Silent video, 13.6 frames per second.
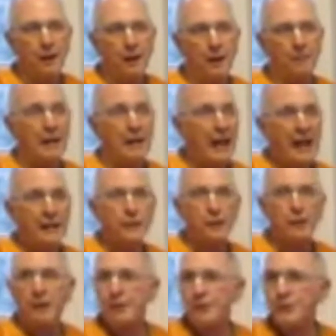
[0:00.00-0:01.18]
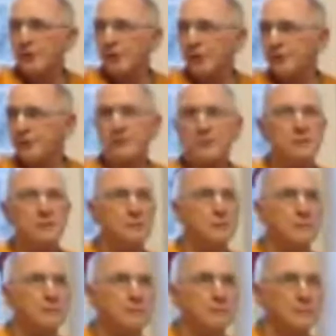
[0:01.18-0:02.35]
And the Kanishtas,
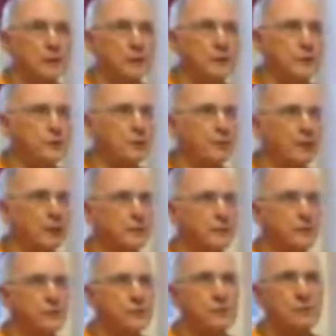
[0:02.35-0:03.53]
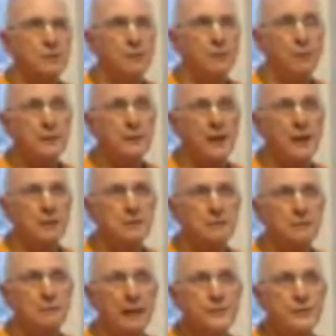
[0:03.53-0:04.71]
the Kanishta Bhaktas, what
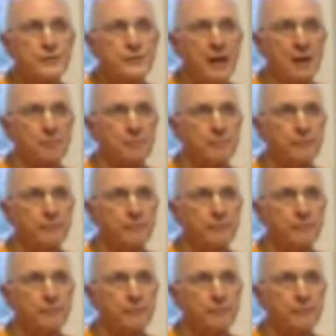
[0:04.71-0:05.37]
characterizes them?